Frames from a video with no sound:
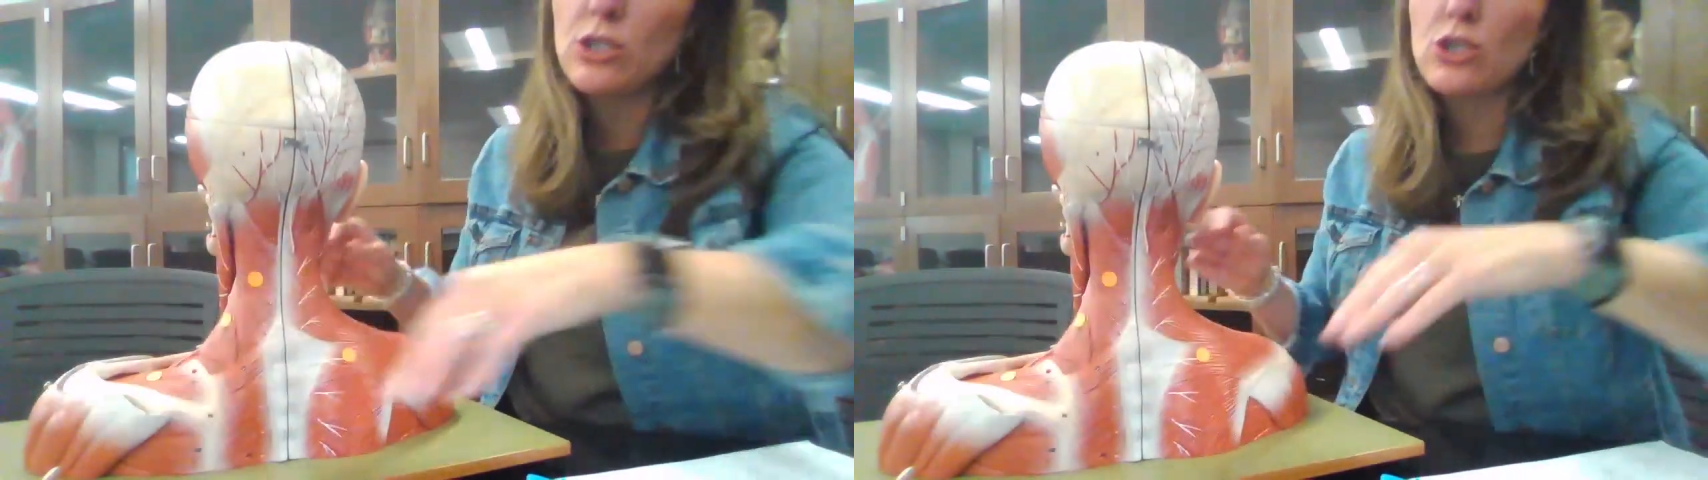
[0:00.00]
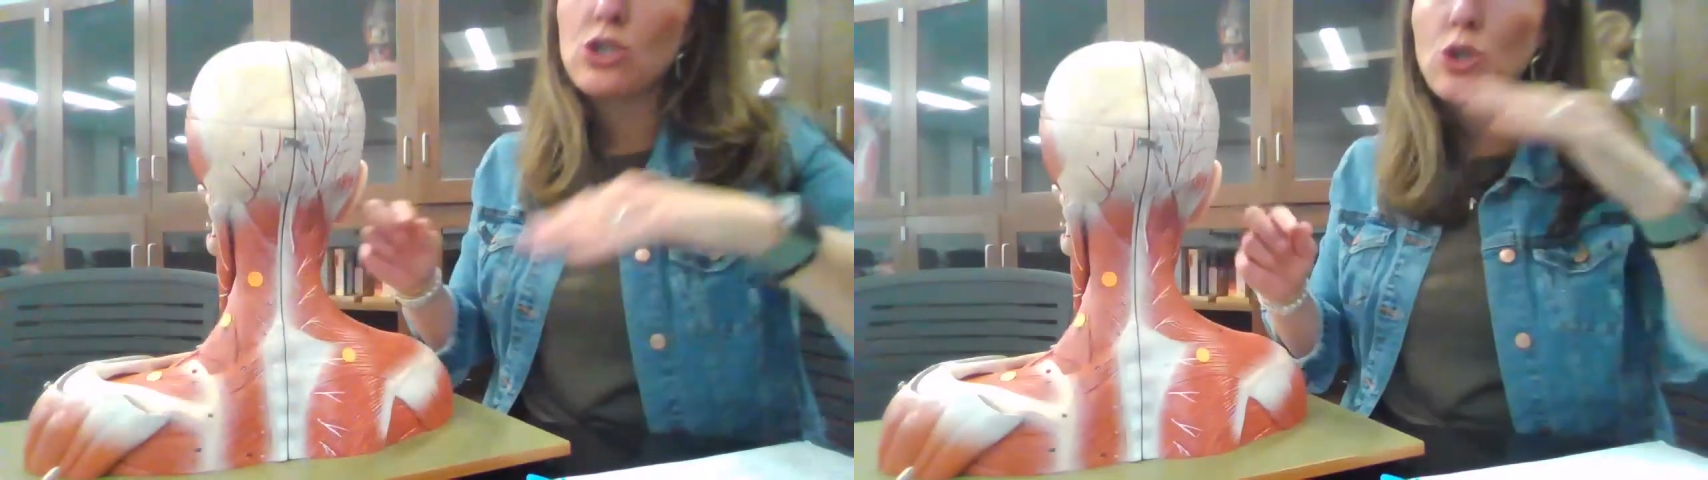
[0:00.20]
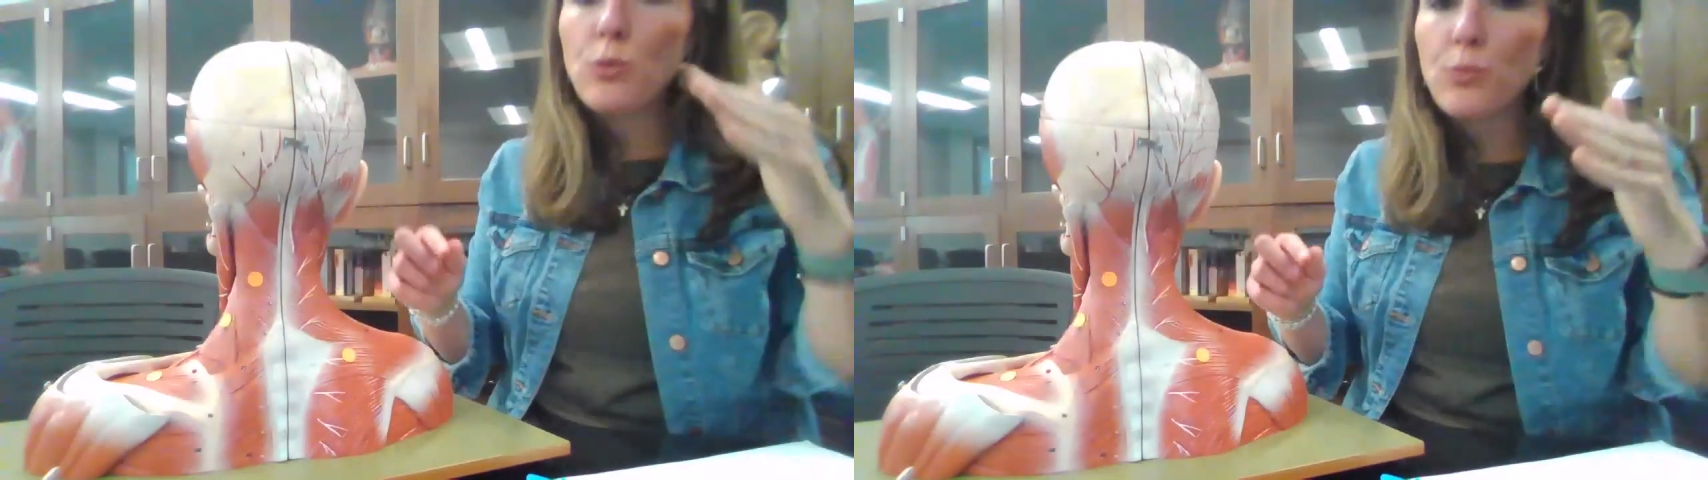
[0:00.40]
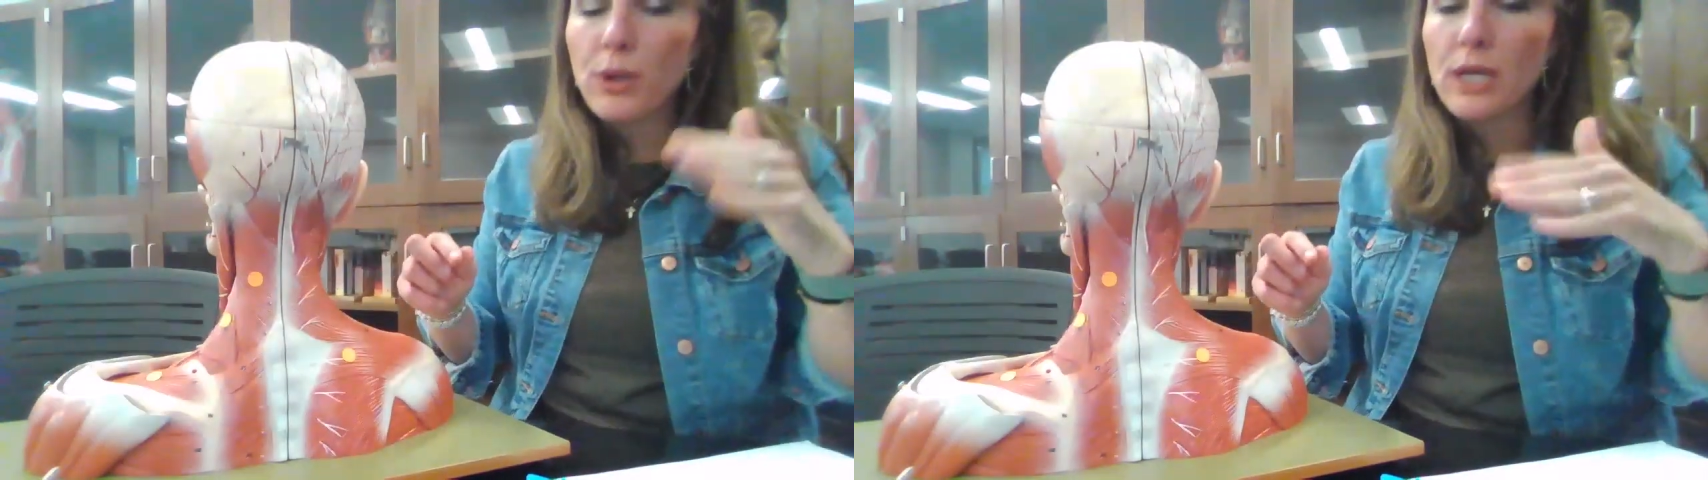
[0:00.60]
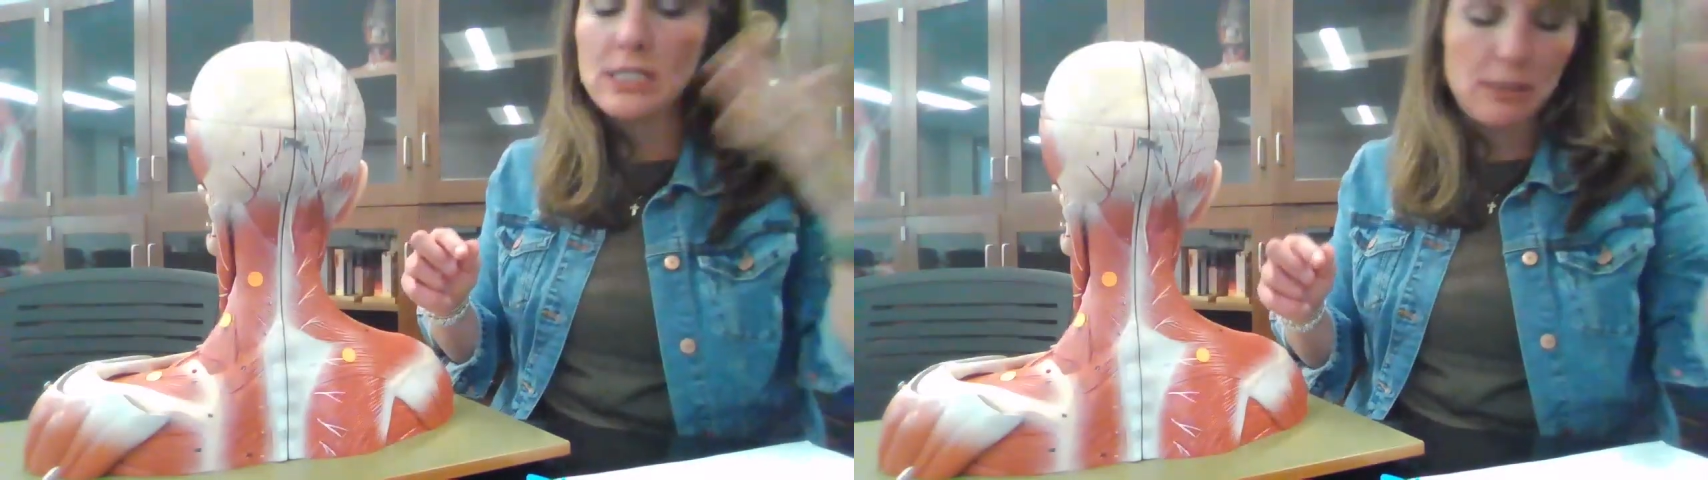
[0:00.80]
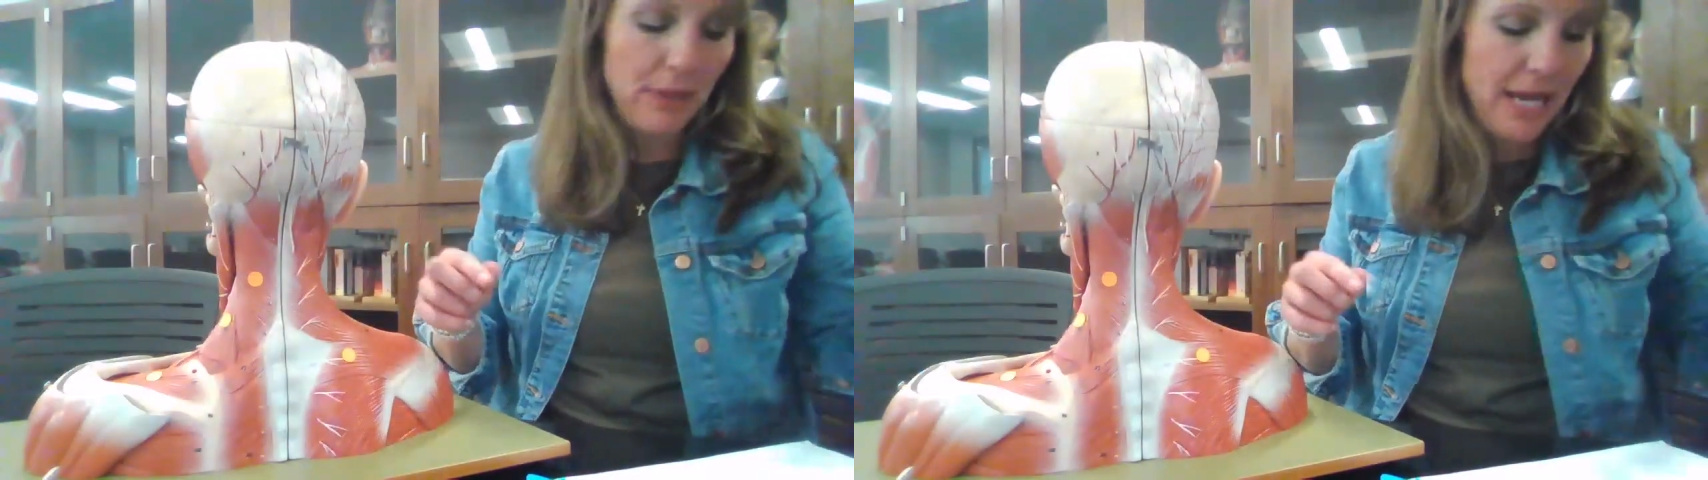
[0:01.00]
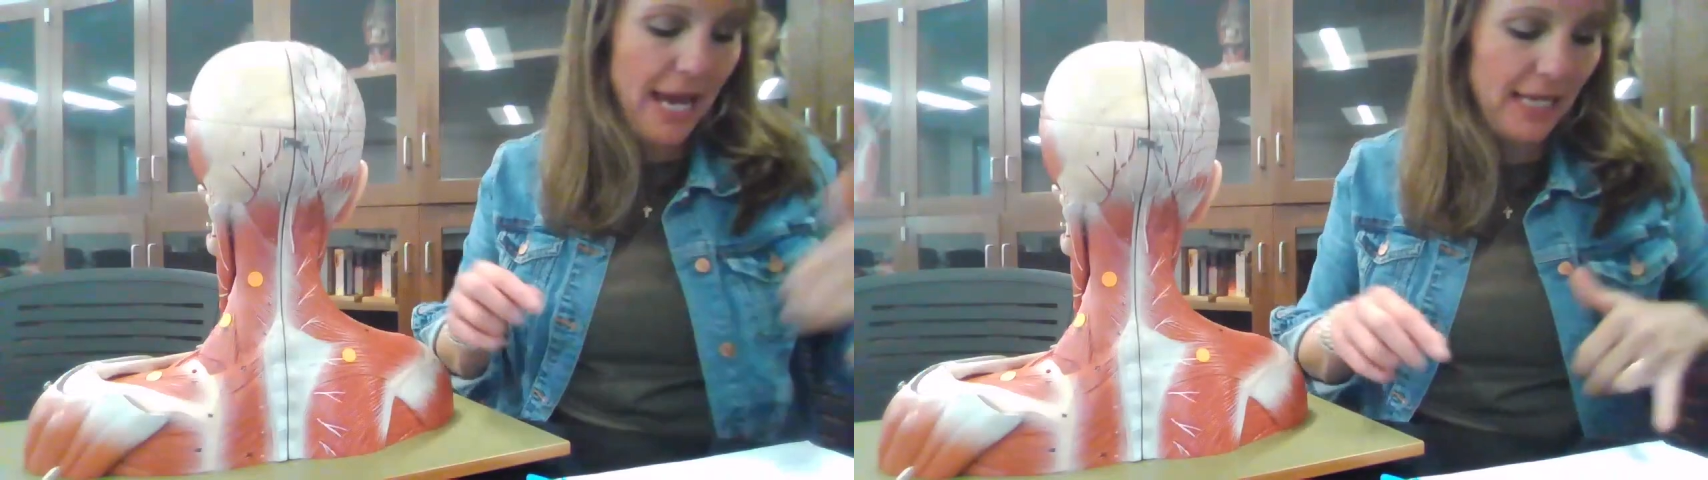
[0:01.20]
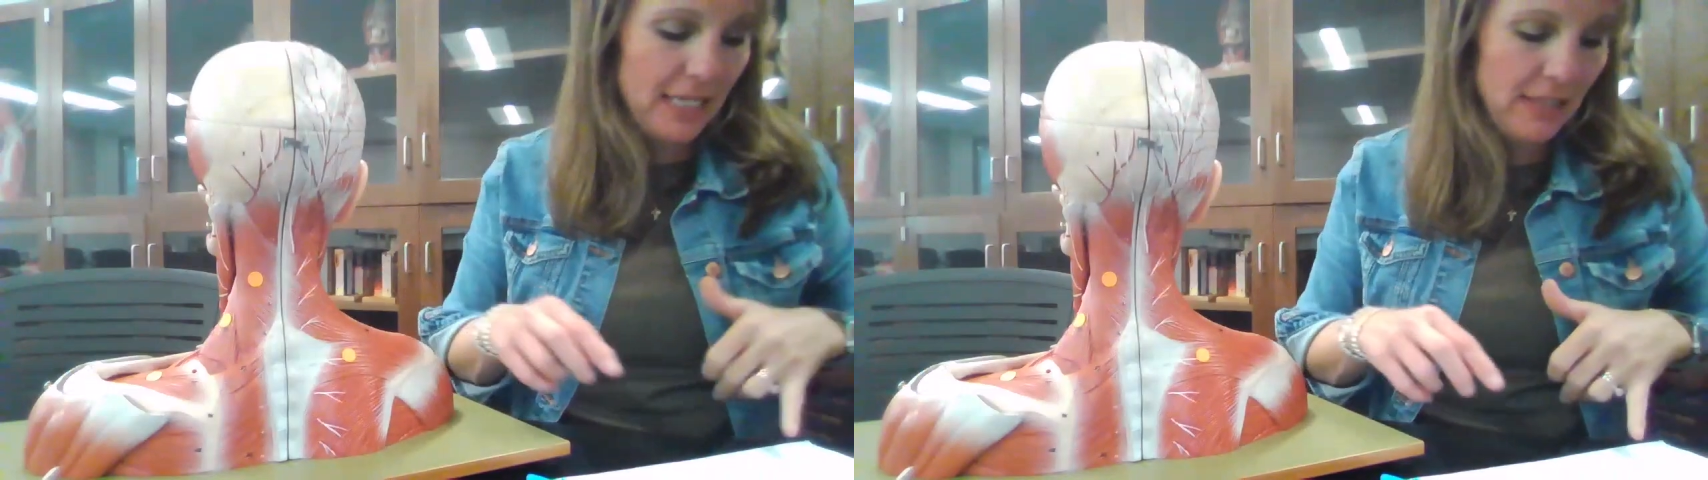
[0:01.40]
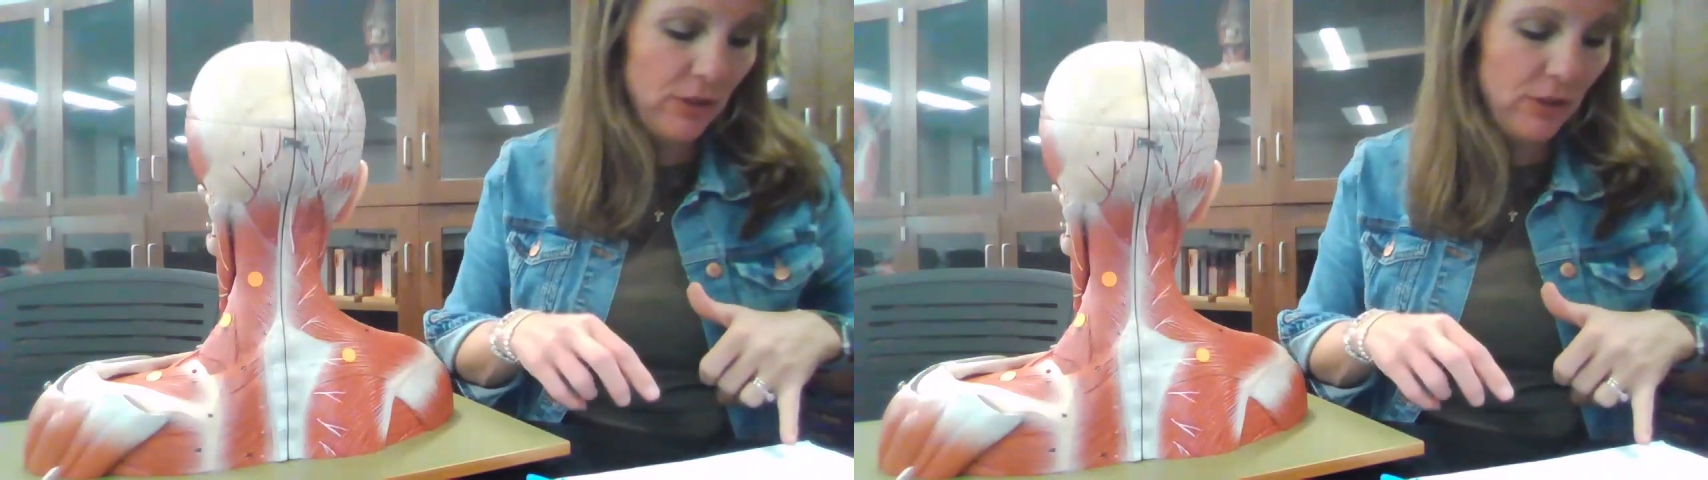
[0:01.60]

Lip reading: supraspinatus.